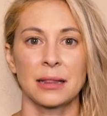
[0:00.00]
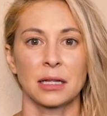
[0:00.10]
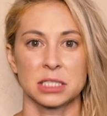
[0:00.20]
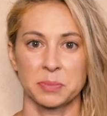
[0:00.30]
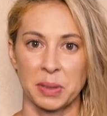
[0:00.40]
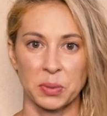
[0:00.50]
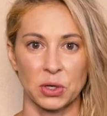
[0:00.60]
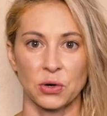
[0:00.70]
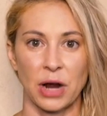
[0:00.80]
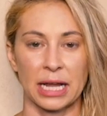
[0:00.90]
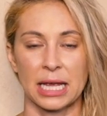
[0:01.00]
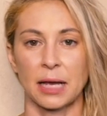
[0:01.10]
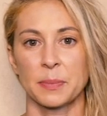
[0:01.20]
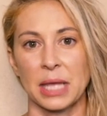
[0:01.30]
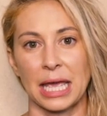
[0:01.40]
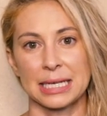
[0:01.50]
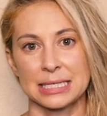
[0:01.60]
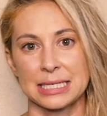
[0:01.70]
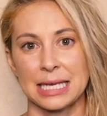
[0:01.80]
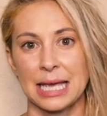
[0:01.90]
Lots of people are cranking up the
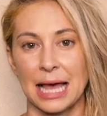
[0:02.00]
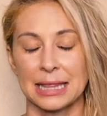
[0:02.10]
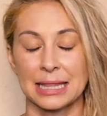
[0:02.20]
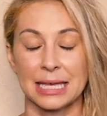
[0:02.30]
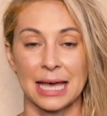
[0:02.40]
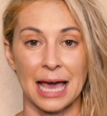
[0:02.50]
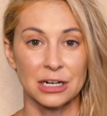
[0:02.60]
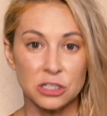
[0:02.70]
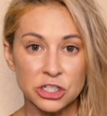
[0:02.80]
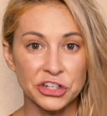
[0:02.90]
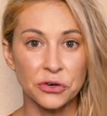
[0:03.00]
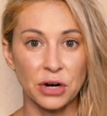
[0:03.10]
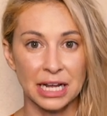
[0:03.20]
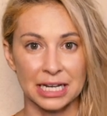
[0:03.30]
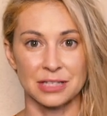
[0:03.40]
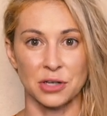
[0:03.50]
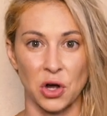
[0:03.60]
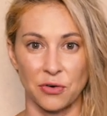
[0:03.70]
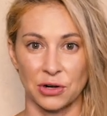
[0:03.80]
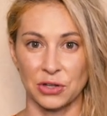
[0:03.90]
AC and the energy grid is
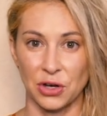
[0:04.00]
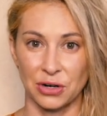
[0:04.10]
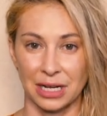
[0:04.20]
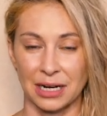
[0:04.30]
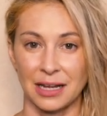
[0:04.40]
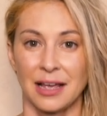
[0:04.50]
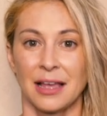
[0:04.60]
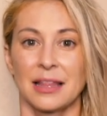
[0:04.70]
overloaded.